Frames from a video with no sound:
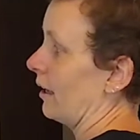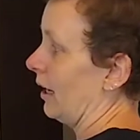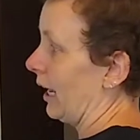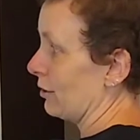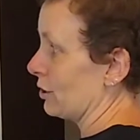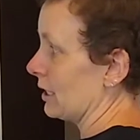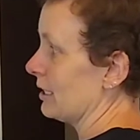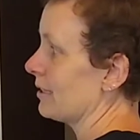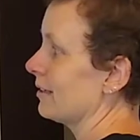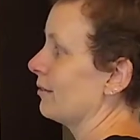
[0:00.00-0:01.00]
and
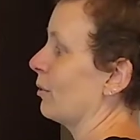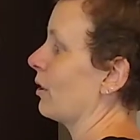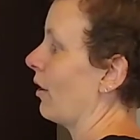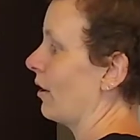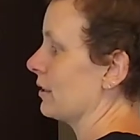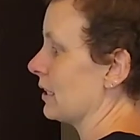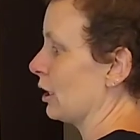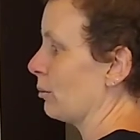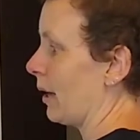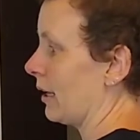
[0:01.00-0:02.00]
hydrogens with all
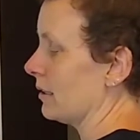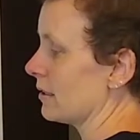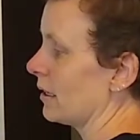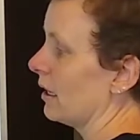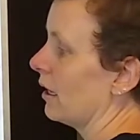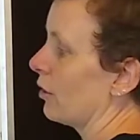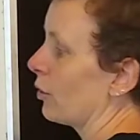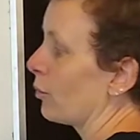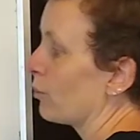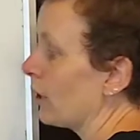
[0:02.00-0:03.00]
single bonds.
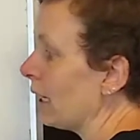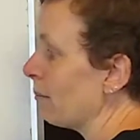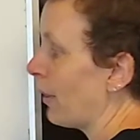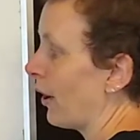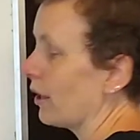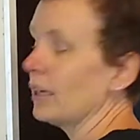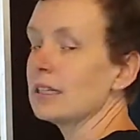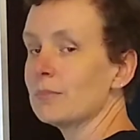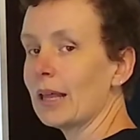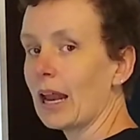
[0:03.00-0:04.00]
The ring part
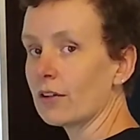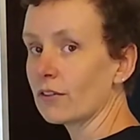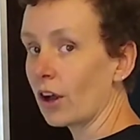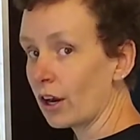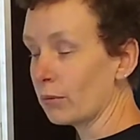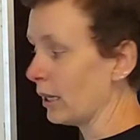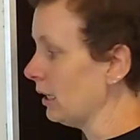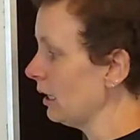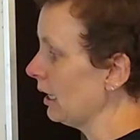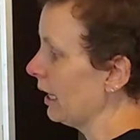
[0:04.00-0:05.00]
is made out of
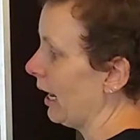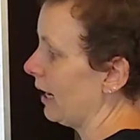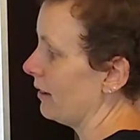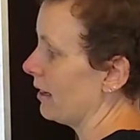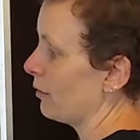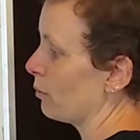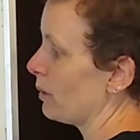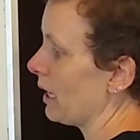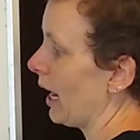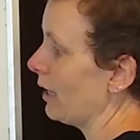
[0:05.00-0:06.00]
carbon, and then there would
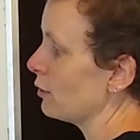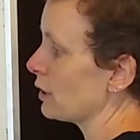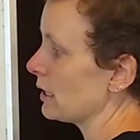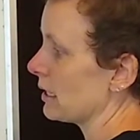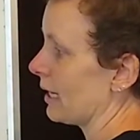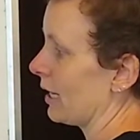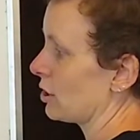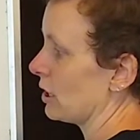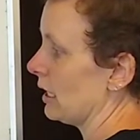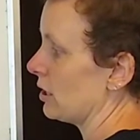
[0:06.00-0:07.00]
be hydrogens
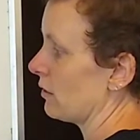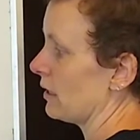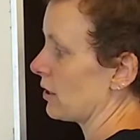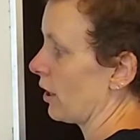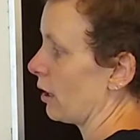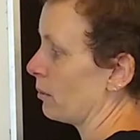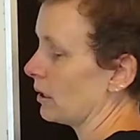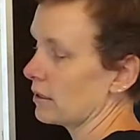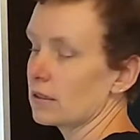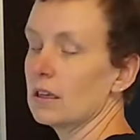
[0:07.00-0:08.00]
attached to each of these
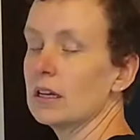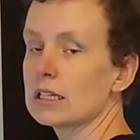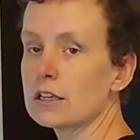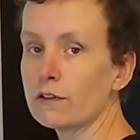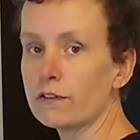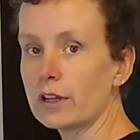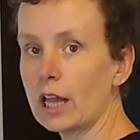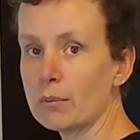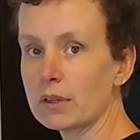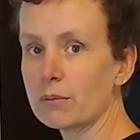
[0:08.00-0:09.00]
carbons to fill
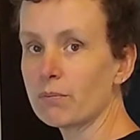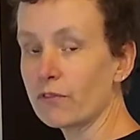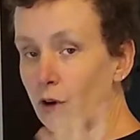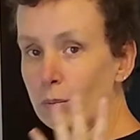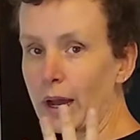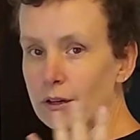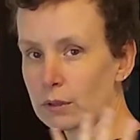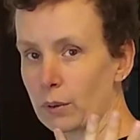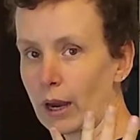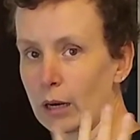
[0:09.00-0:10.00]
up the 4-bond
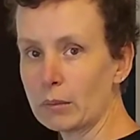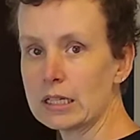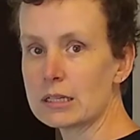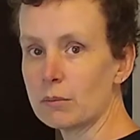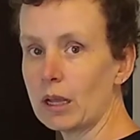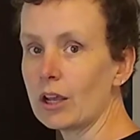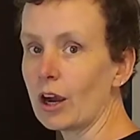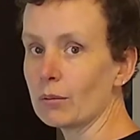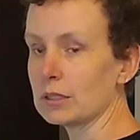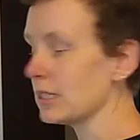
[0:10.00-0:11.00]
requirement to make
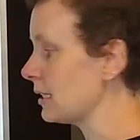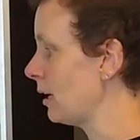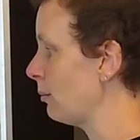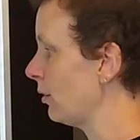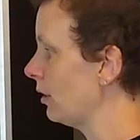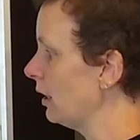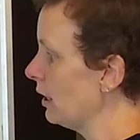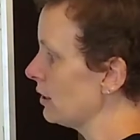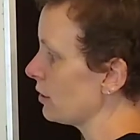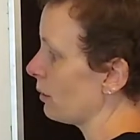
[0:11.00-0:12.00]
carbon stable.
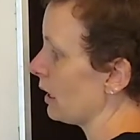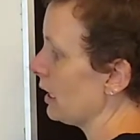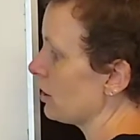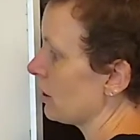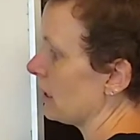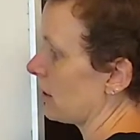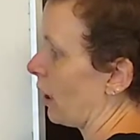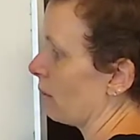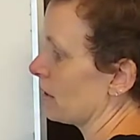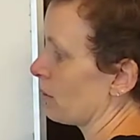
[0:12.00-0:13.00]
So each of these
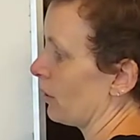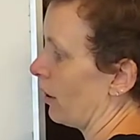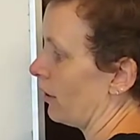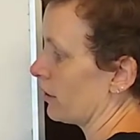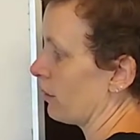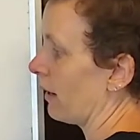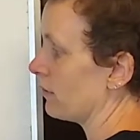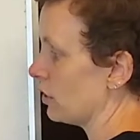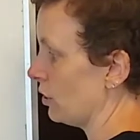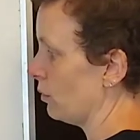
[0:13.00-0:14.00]
carbons would also have
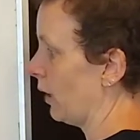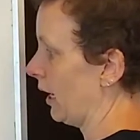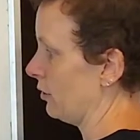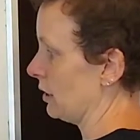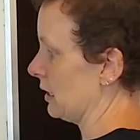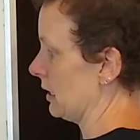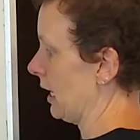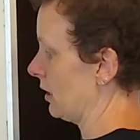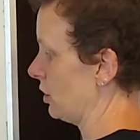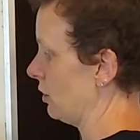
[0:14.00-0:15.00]
2 hydrogens
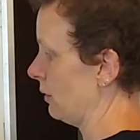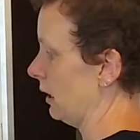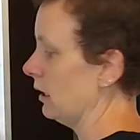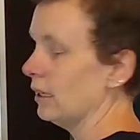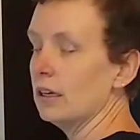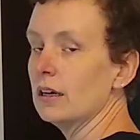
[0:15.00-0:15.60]
attached to it